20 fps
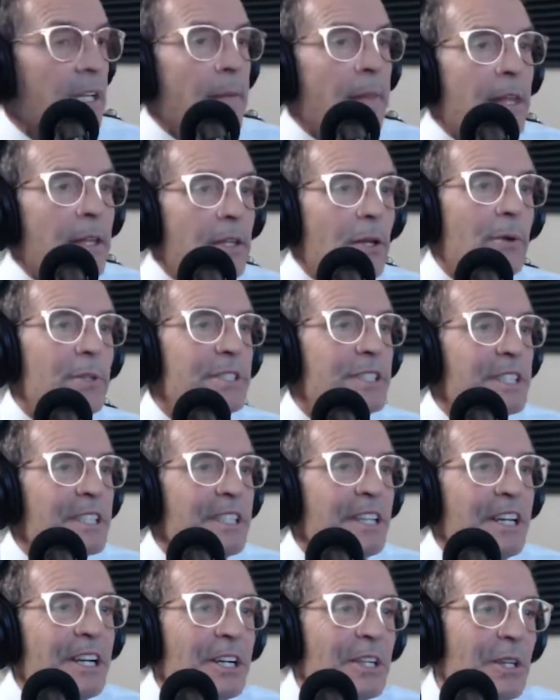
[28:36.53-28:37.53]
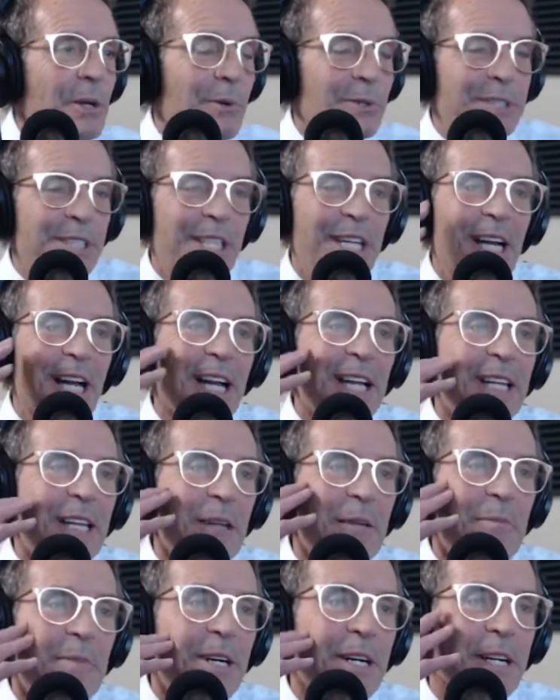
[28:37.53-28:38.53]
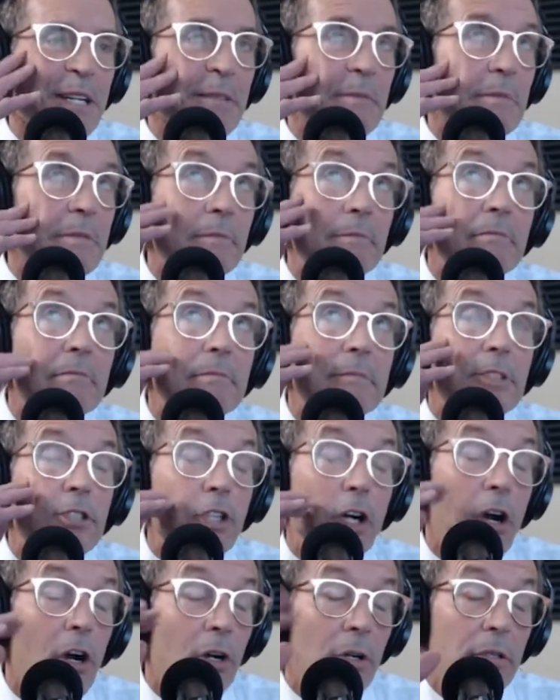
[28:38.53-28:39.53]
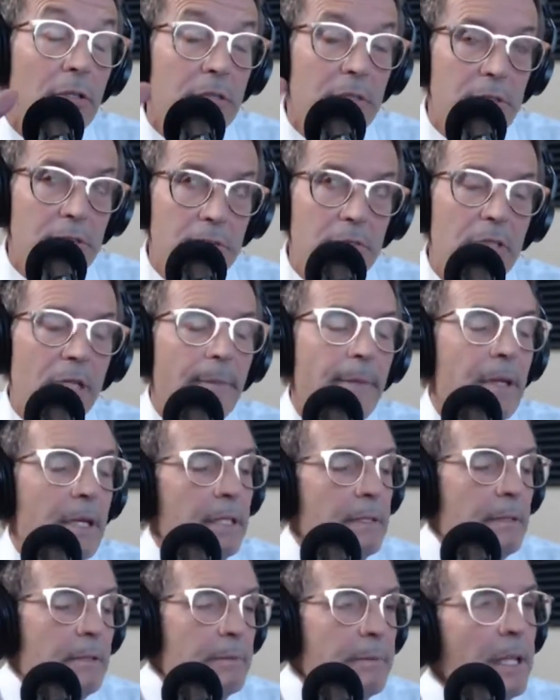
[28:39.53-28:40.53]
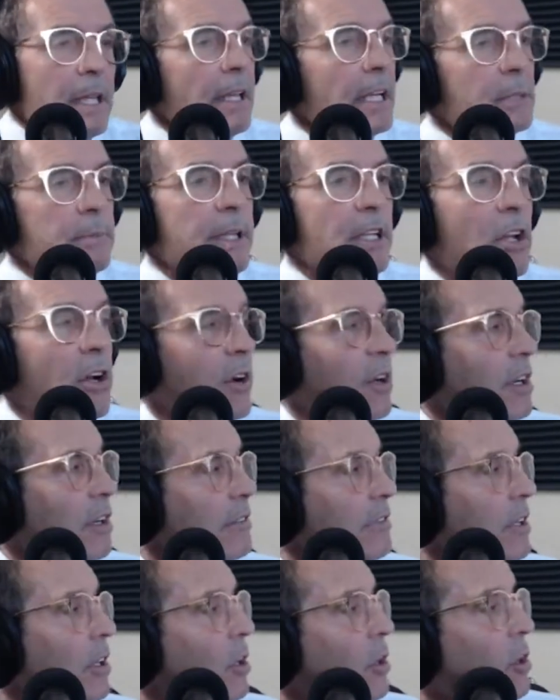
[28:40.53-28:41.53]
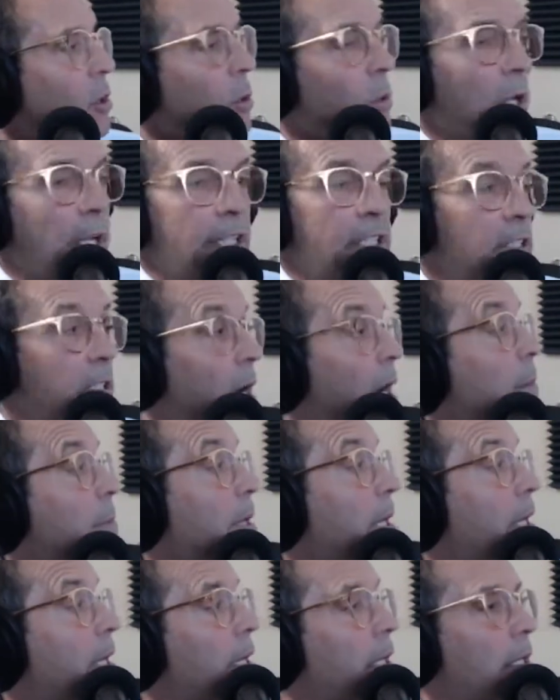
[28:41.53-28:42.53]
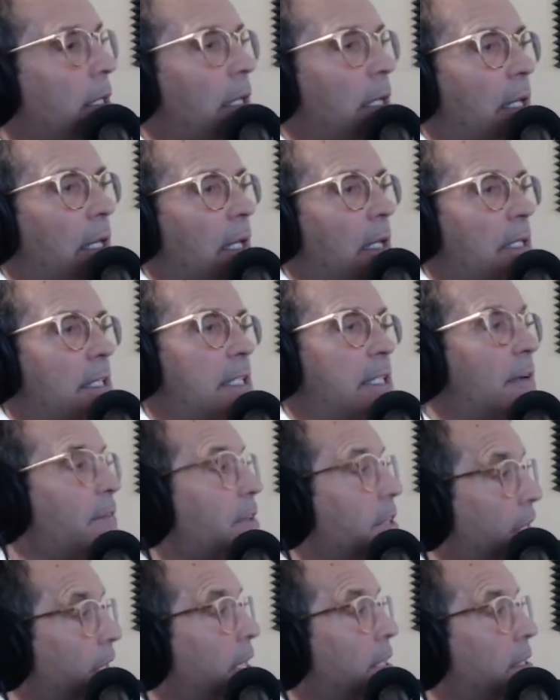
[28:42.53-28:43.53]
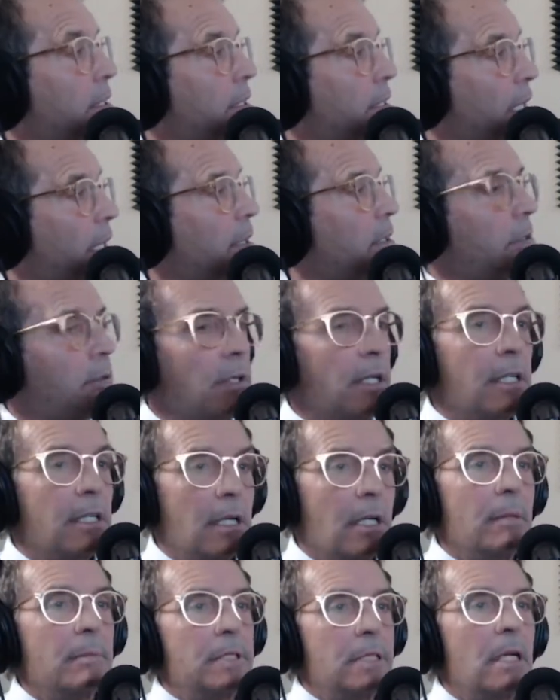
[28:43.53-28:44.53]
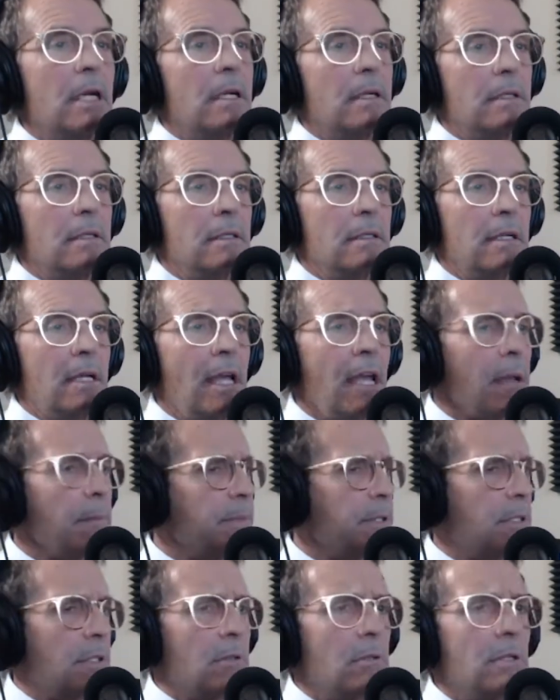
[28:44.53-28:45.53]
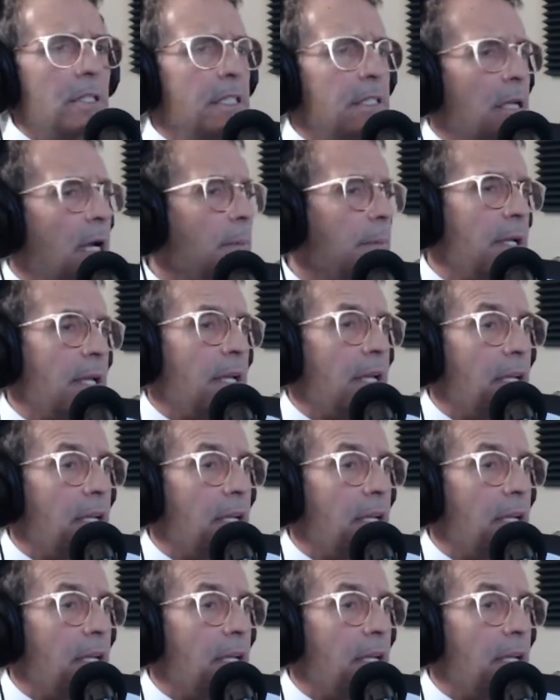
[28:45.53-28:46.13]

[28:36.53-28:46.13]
There was a, there was a guy named um, Charles, I think it's been long enough, who like dominated seventh, eighth, and ninth grade club soccer. Absolutely dominated.